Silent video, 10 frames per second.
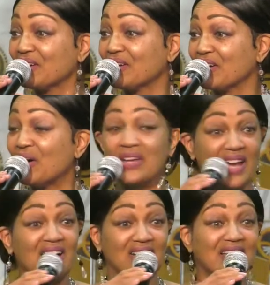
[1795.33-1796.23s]
Oh
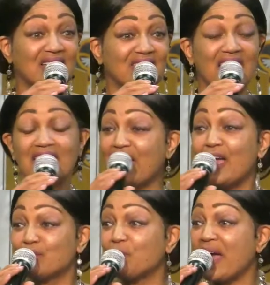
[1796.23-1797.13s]
yeah, they
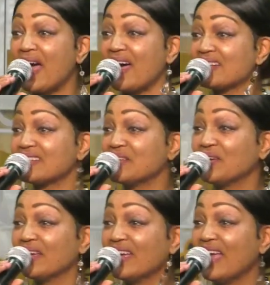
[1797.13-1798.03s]
came to pass.
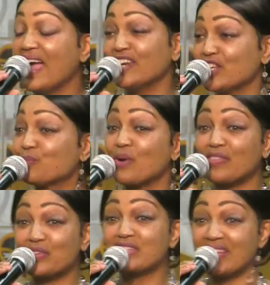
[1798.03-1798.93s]
And his
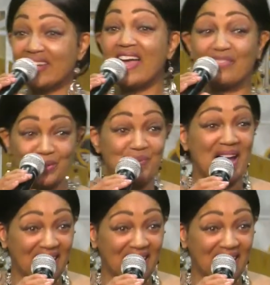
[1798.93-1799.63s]
brothers did have to bow to